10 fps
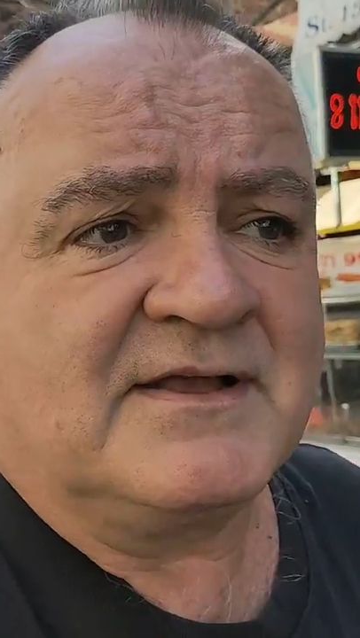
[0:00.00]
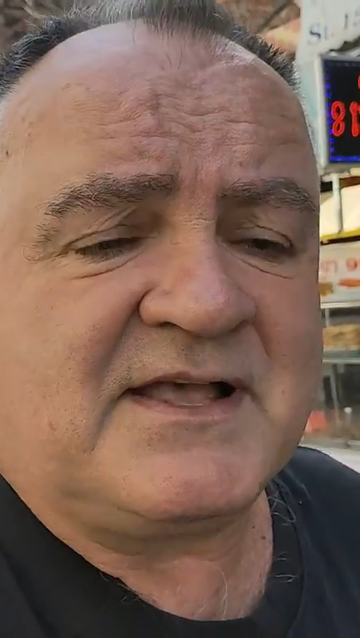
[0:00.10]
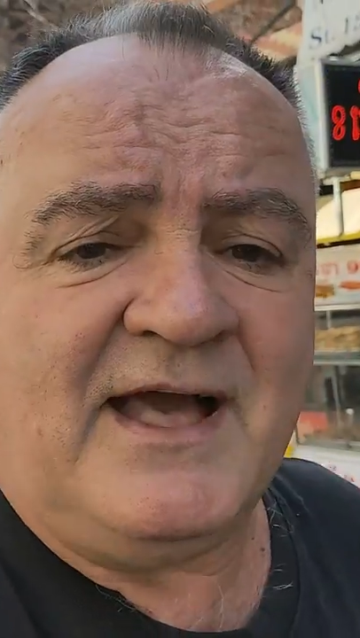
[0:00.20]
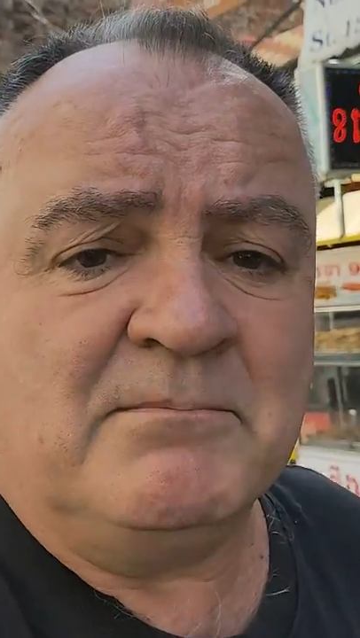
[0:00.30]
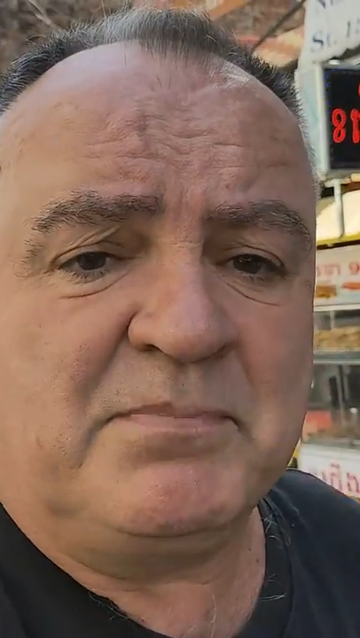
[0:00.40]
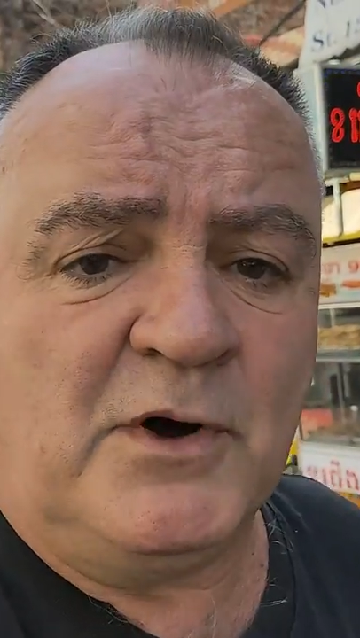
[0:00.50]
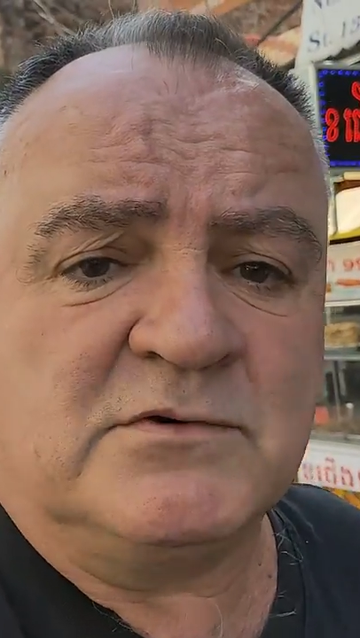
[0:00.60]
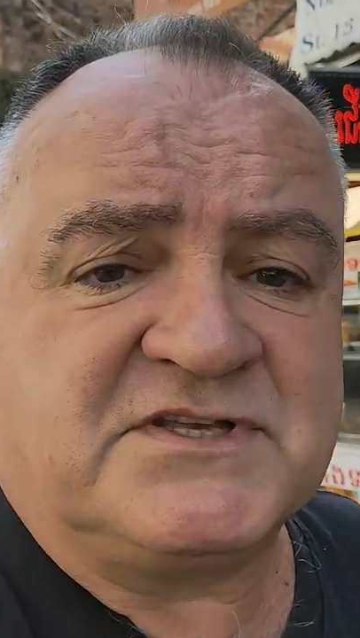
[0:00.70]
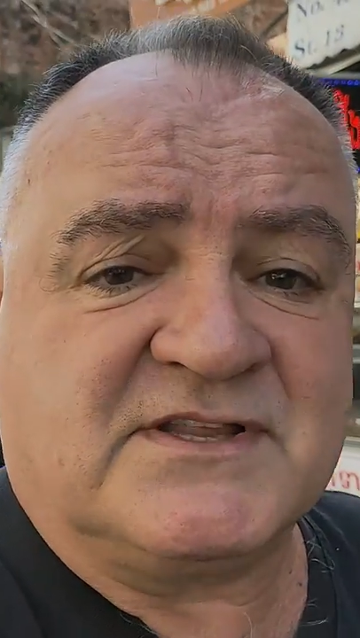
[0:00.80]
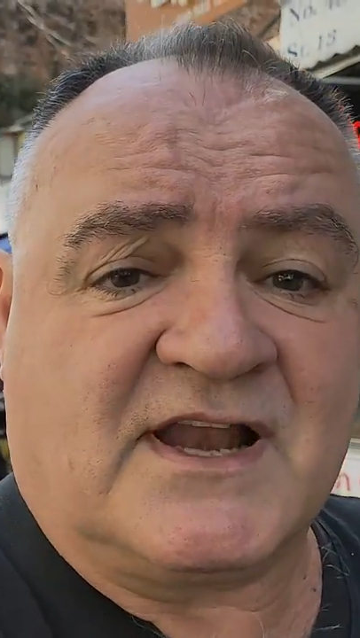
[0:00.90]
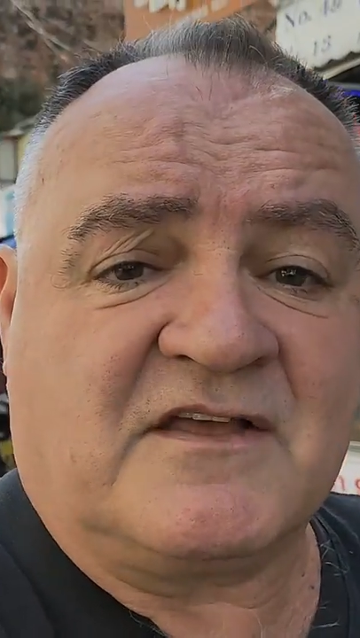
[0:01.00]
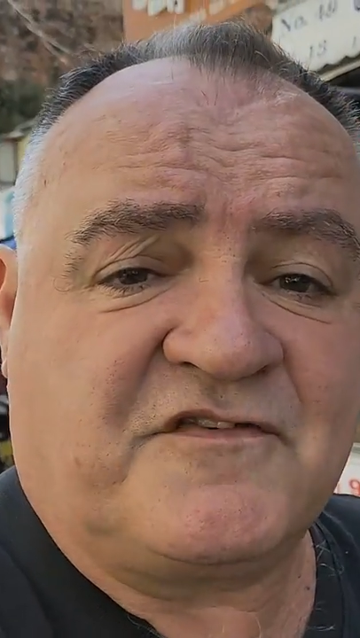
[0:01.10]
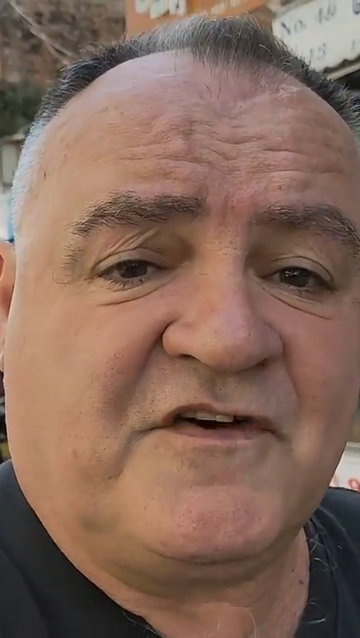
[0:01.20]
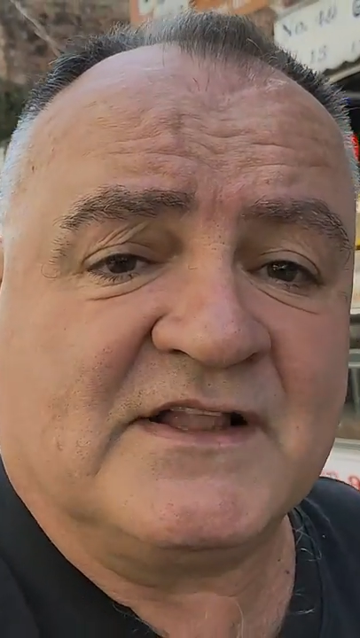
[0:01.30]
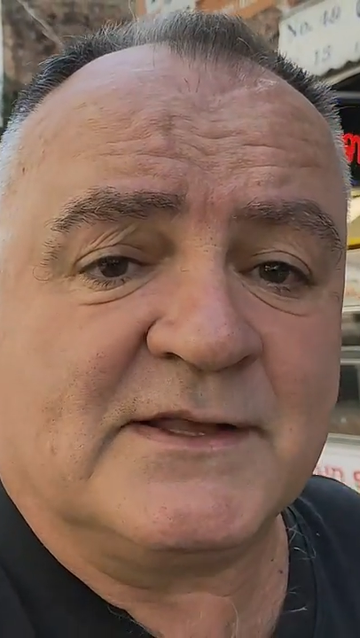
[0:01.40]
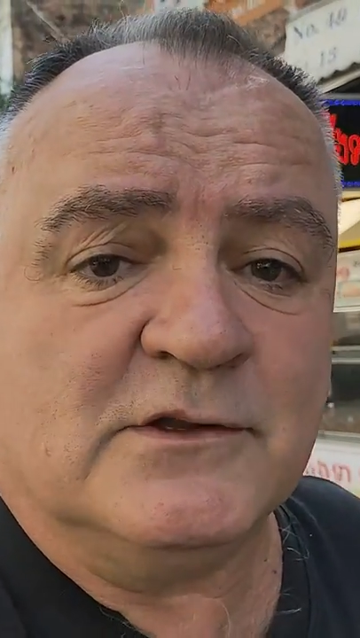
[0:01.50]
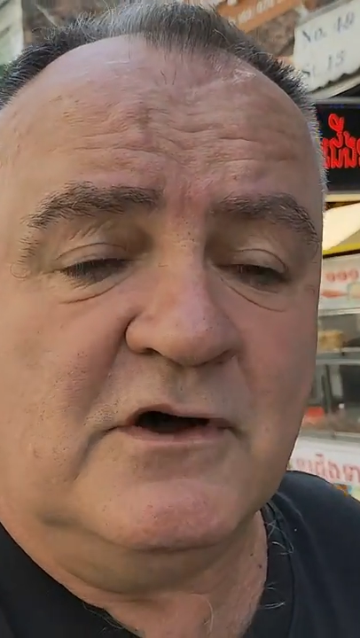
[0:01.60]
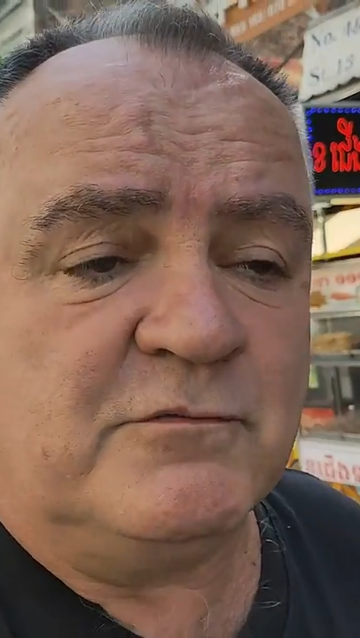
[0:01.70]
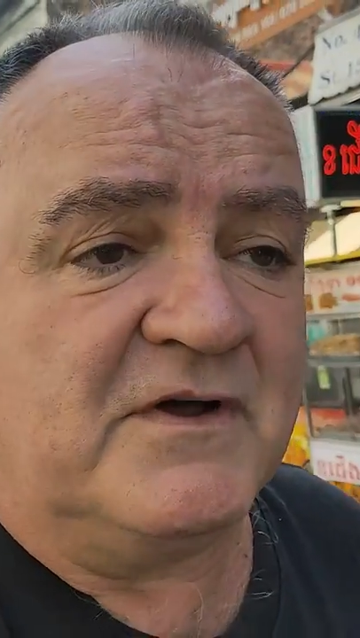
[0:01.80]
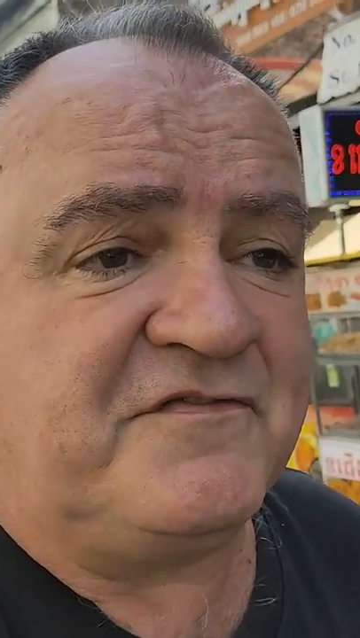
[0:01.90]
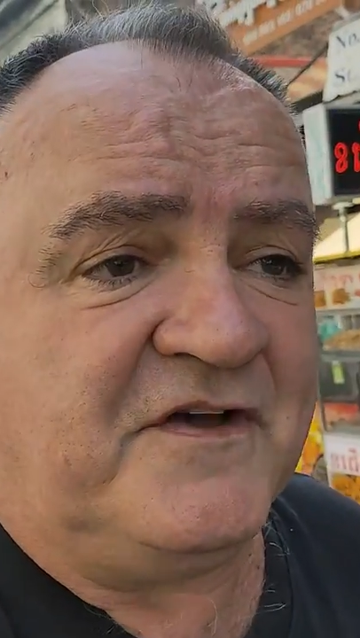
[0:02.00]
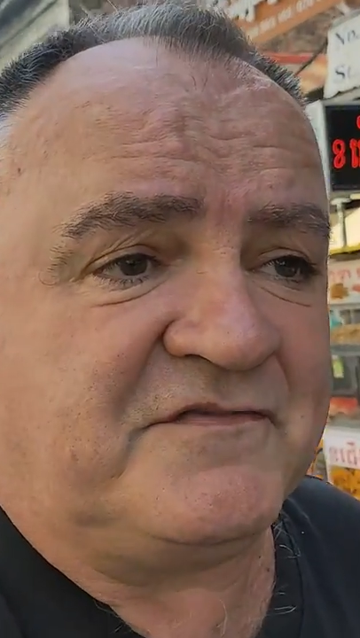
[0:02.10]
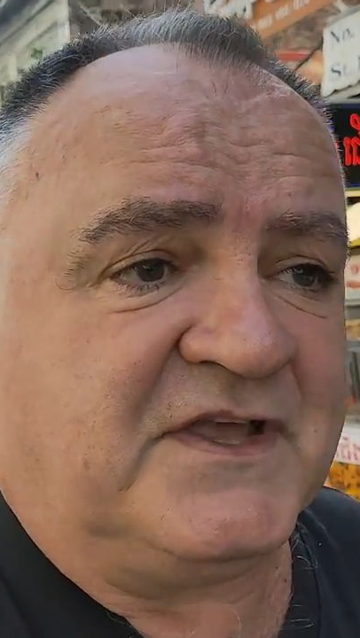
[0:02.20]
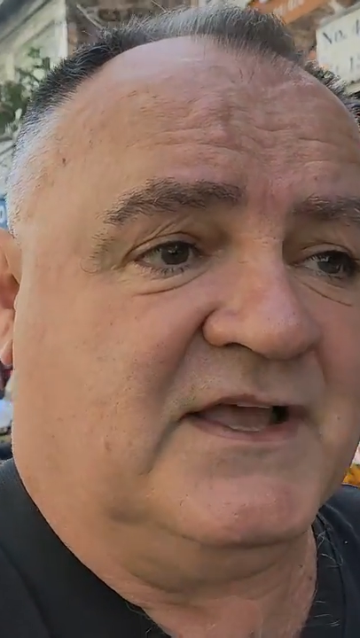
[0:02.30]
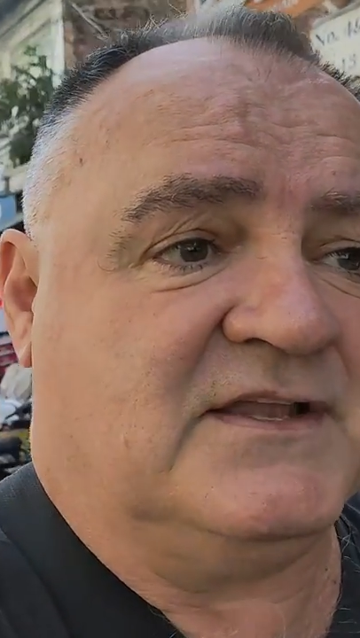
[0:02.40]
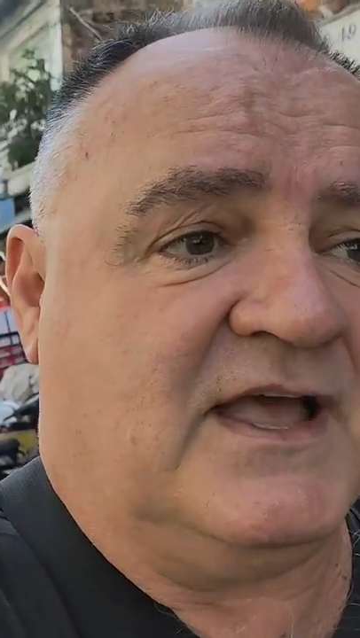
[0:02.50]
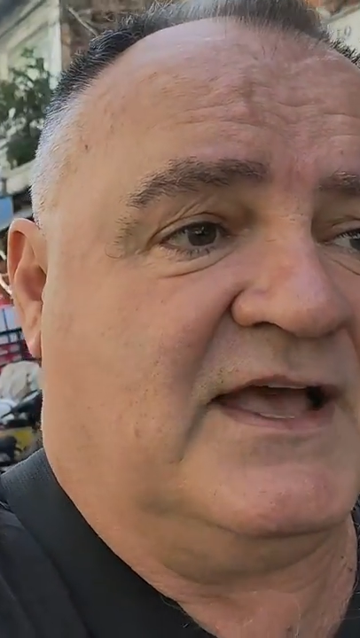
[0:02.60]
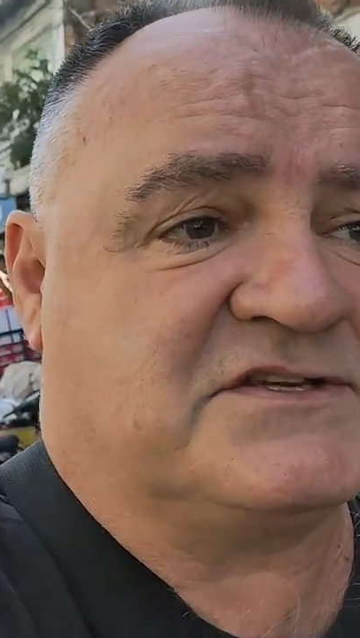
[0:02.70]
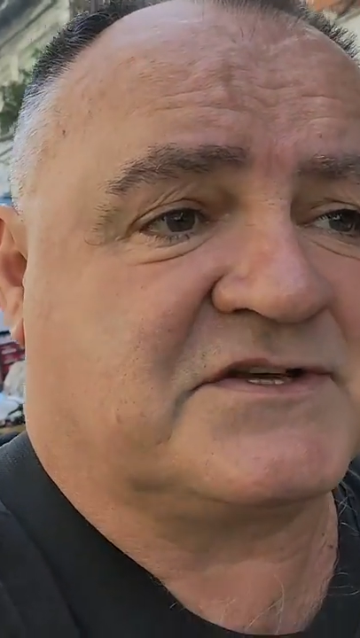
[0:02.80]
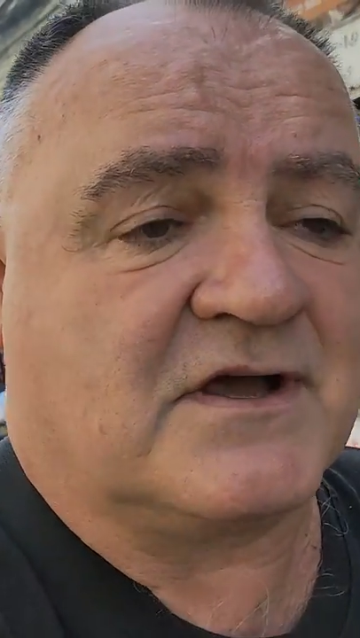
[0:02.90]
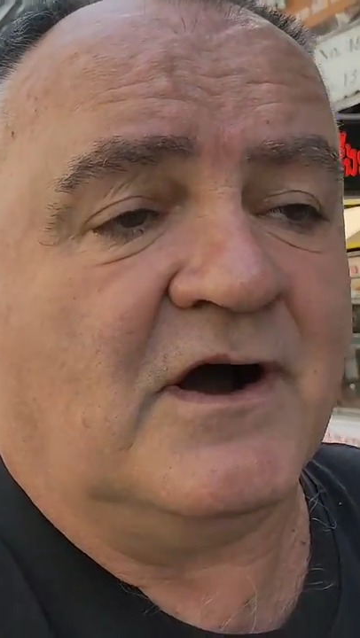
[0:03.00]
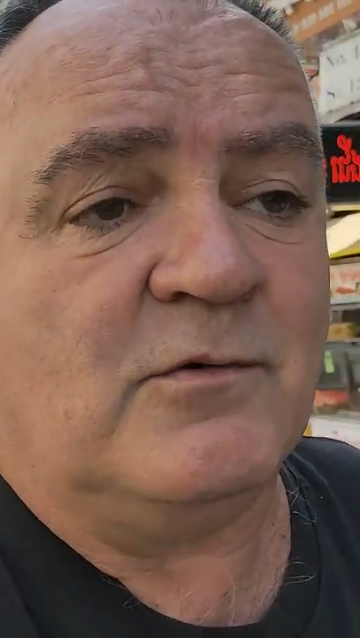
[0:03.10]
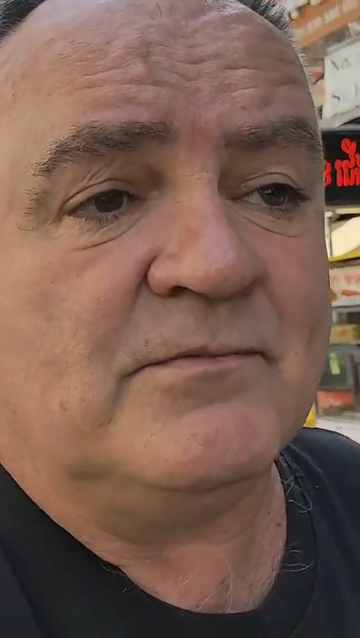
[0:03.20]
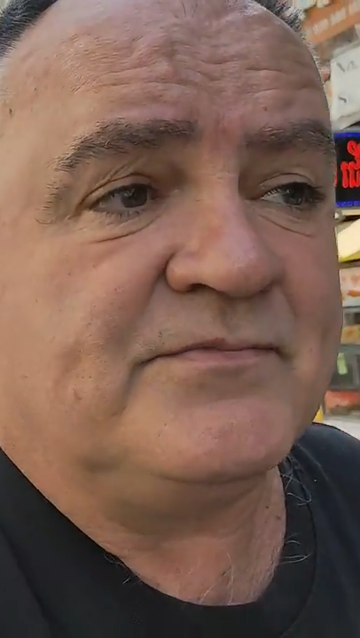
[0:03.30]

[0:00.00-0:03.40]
Cambodia that I fell in love with 15 years ago?